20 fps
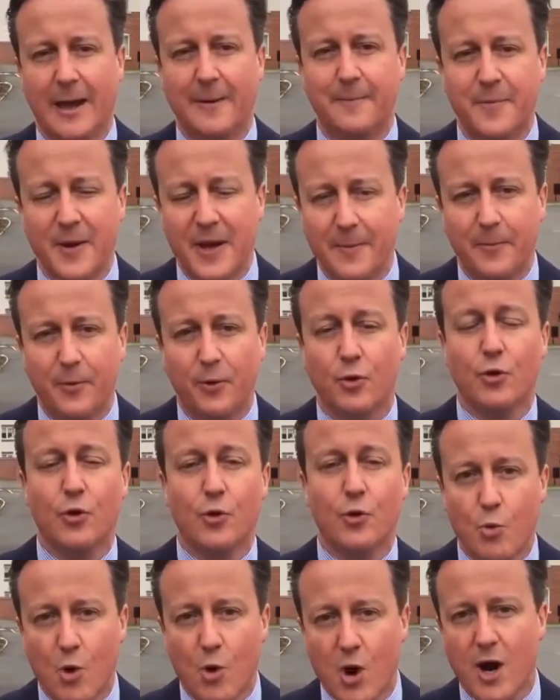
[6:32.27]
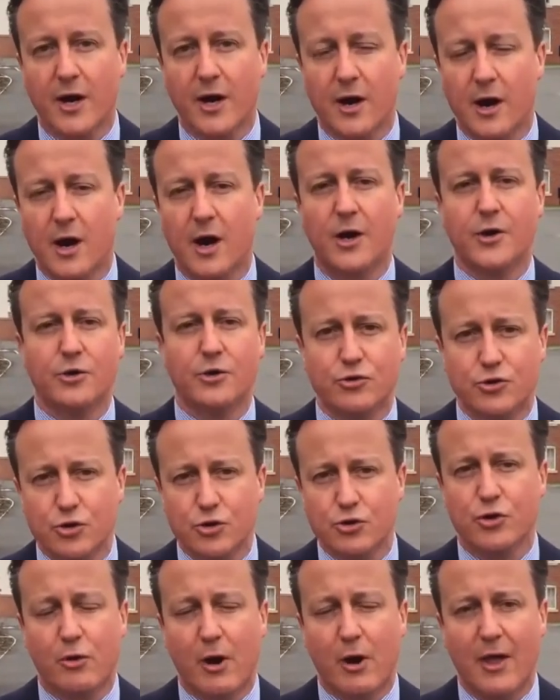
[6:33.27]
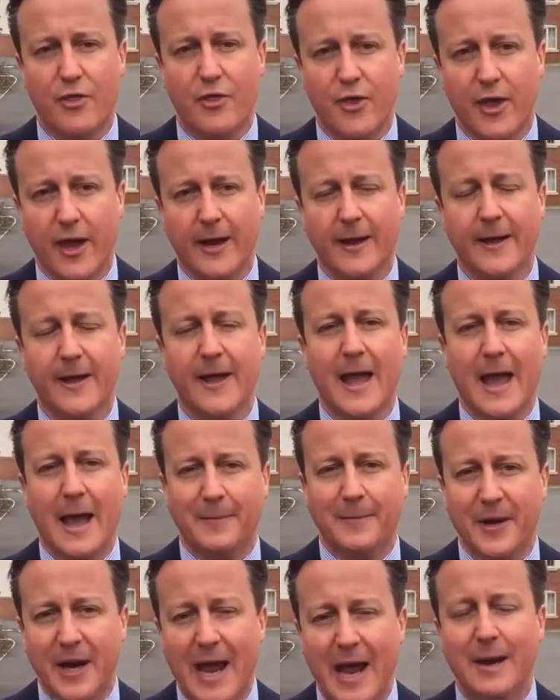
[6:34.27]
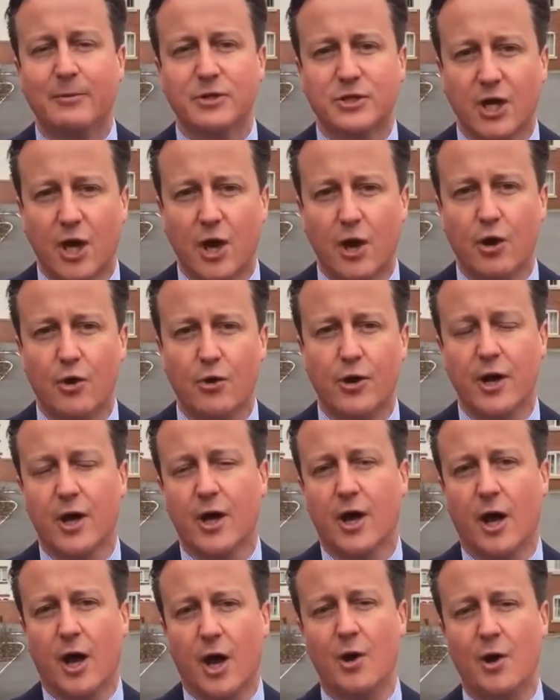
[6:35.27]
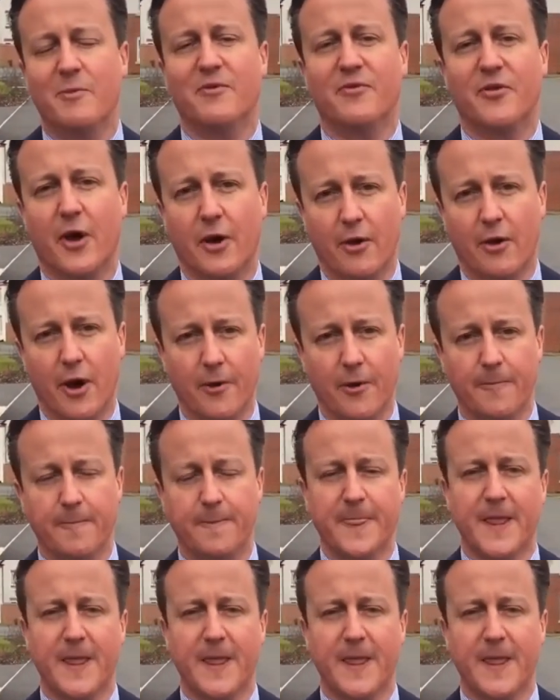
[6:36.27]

And people who work hard and do the right thing have been able to own a home of their own.